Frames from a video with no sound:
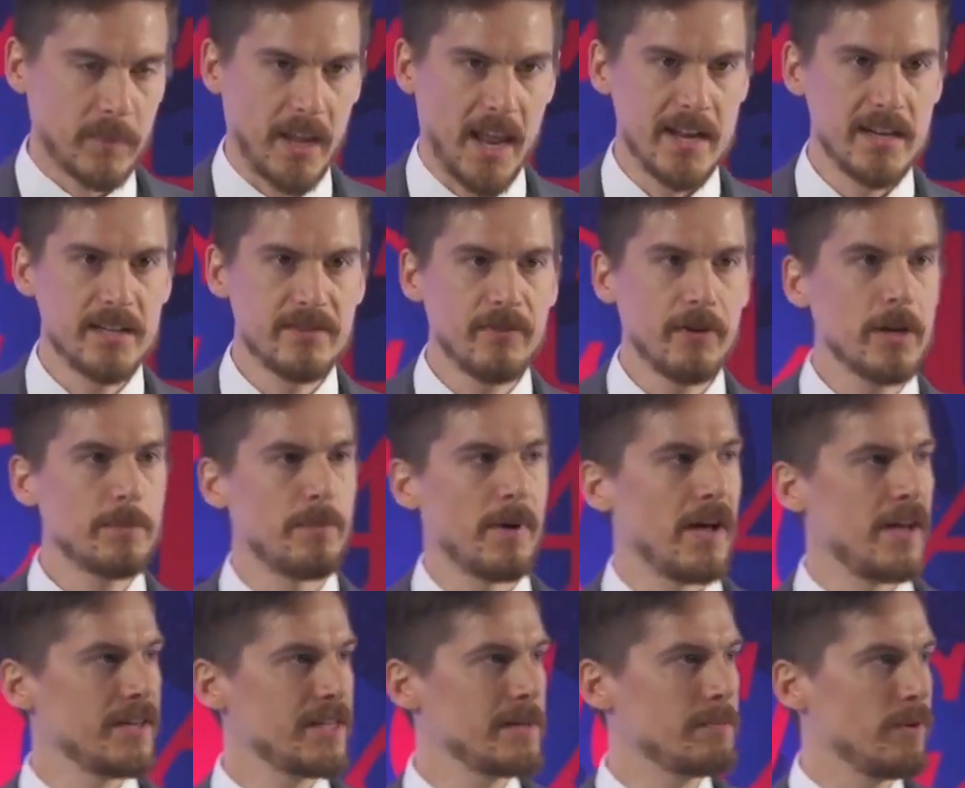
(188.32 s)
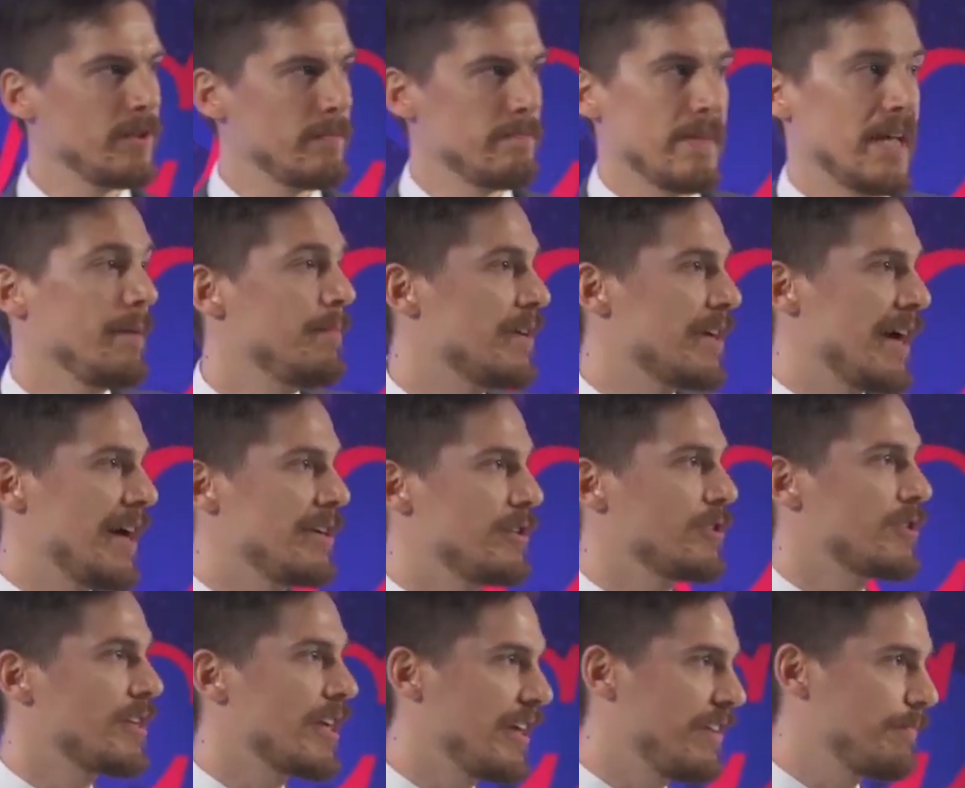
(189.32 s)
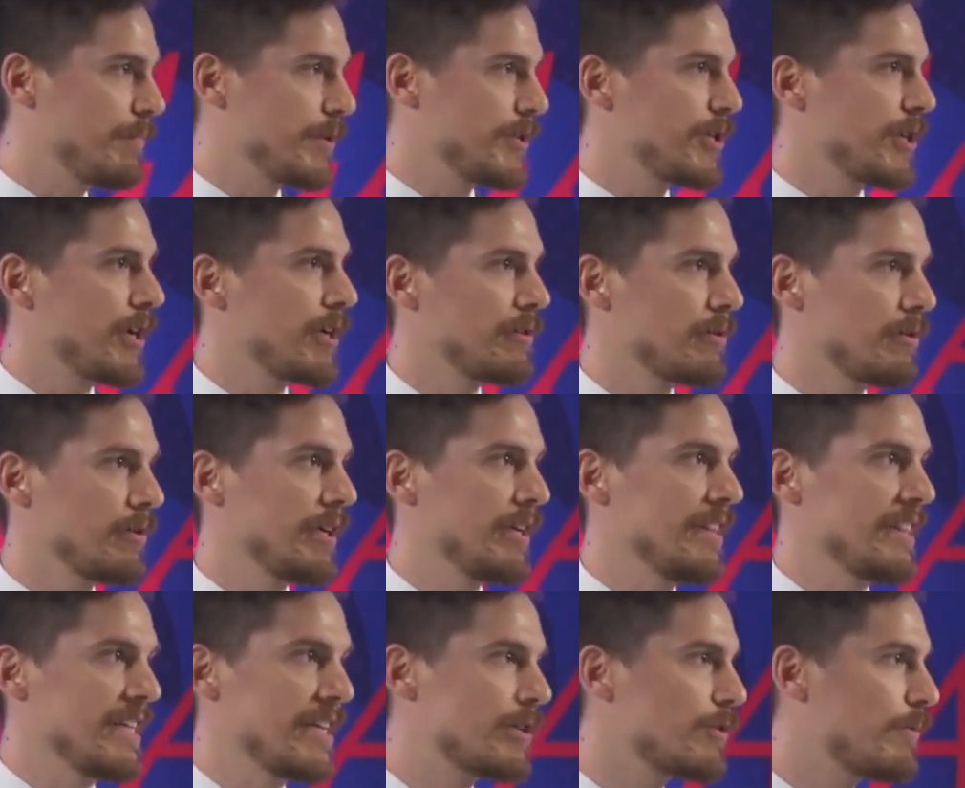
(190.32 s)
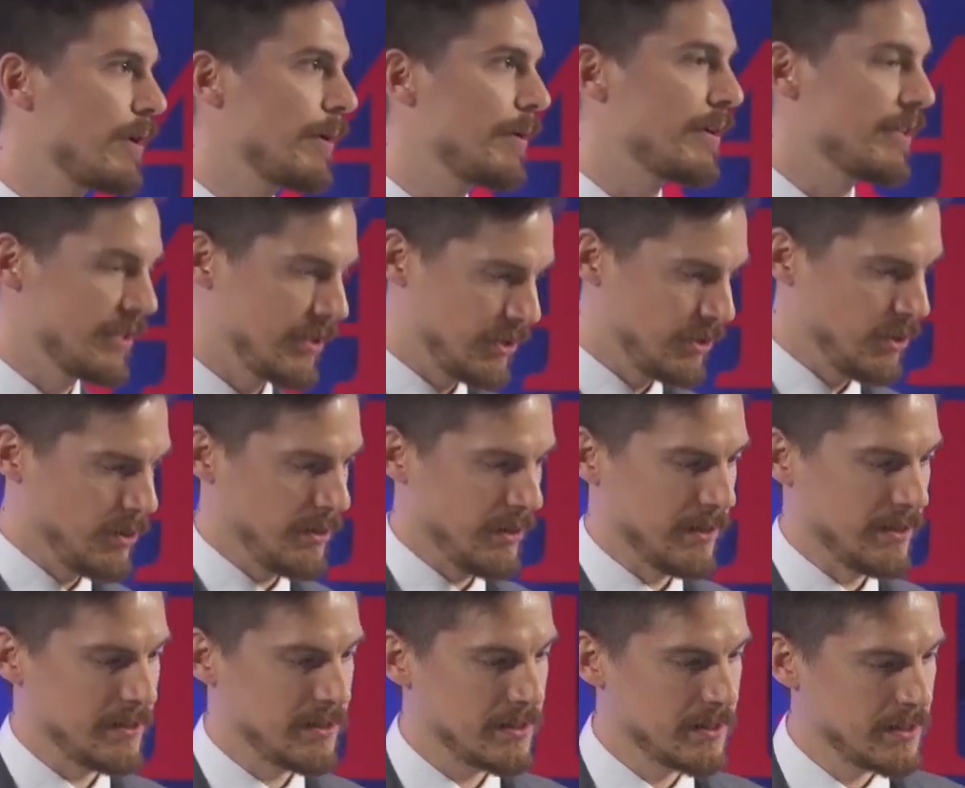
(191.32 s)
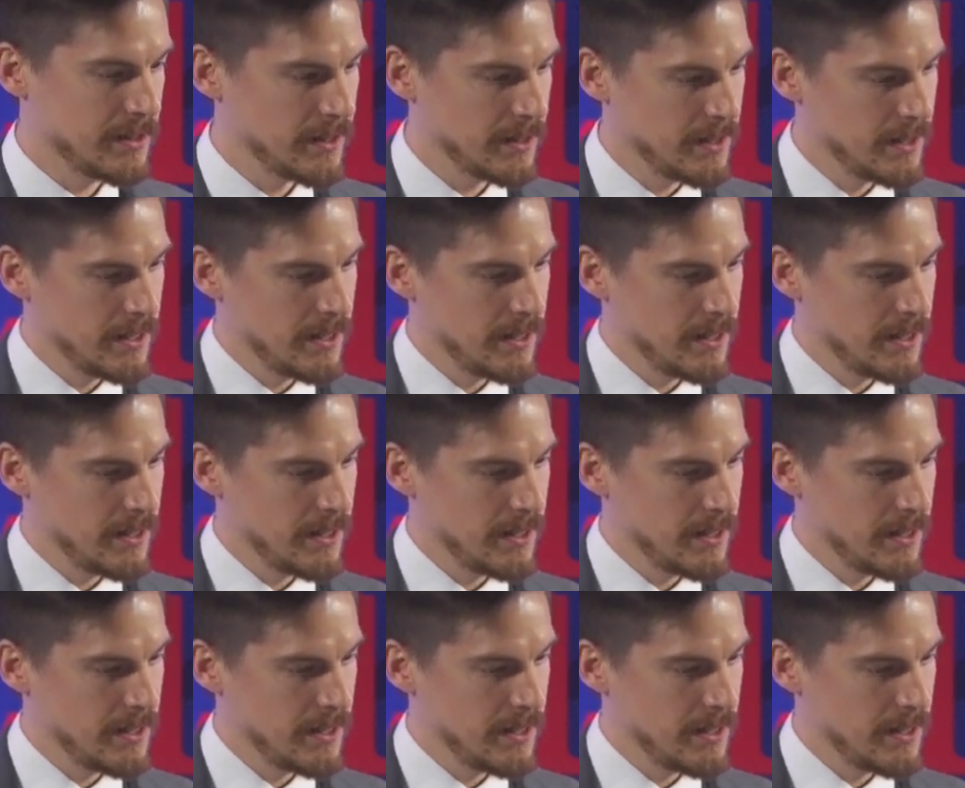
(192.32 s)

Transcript: And it's very possible that maybe I just have particularly literary students,